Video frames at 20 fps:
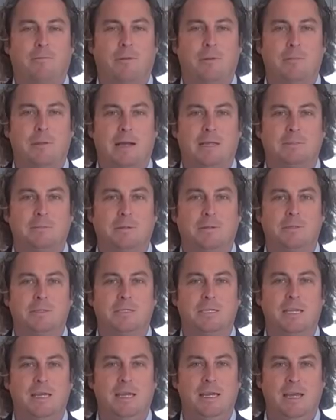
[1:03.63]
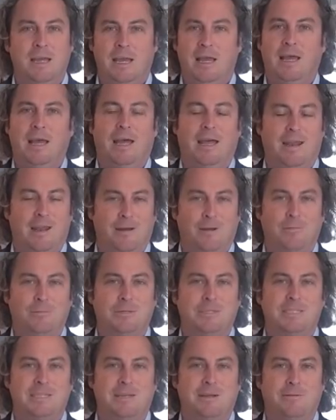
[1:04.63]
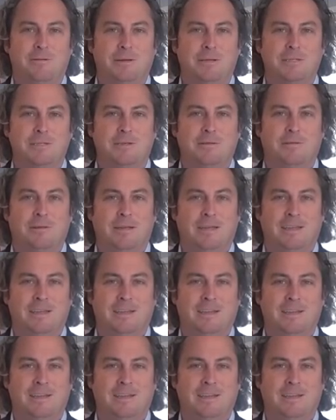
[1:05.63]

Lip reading: from RE/MAX Metro City, and I hope to see you real soon.